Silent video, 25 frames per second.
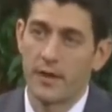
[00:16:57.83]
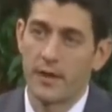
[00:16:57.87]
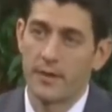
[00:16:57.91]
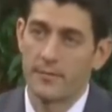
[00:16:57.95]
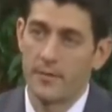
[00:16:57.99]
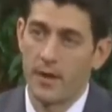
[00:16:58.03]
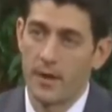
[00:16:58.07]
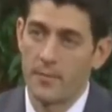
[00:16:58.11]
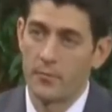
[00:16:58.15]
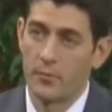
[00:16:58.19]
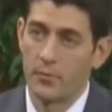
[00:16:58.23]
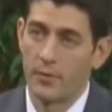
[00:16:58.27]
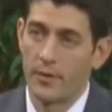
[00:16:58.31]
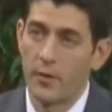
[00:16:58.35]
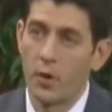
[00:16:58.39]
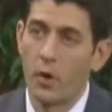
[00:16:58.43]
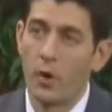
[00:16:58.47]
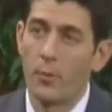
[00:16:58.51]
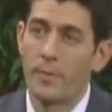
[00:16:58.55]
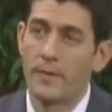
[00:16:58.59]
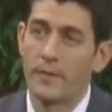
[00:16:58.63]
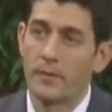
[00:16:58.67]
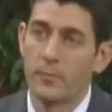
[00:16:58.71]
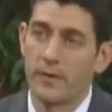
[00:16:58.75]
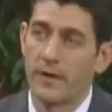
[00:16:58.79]
I'm really
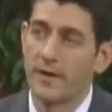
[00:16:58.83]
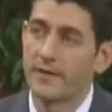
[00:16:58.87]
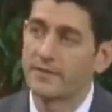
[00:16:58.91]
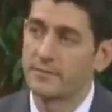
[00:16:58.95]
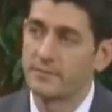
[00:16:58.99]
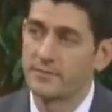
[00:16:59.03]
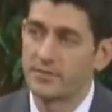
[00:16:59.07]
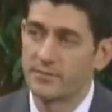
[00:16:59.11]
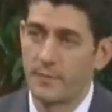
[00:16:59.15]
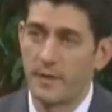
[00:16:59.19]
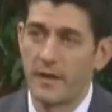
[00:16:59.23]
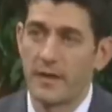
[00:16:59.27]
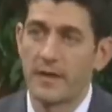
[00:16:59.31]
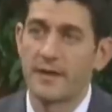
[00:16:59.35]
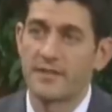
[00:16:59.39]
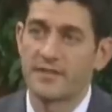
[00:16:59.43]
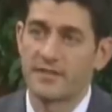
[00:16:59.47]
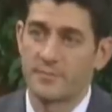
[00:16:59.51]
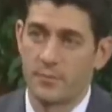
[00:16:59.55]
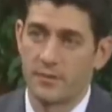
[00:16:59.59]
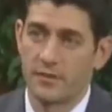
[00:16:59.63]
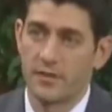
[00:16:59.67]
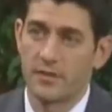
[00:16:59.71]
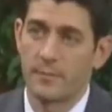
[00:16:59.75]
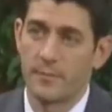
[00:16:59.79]
hoping we get some spending
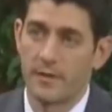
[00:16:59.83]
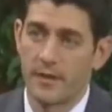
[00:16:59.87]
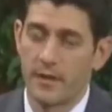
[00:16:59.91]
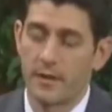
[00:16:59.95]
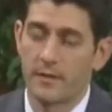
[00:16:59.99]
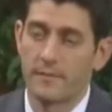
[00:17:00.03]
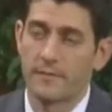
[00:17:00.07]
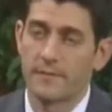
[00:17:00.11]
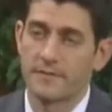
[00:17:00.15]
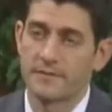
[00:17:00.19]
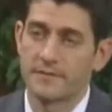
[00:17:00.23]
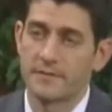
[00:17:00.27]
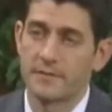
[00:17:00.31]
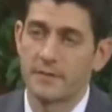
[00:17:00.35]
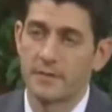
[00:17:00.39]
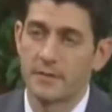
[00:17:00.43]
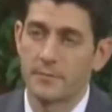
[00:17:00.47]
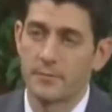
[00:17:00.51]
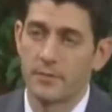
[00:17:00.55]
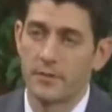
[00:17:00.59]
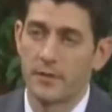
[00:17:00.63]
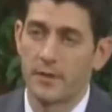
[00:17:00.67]
discipline coming out of this thing,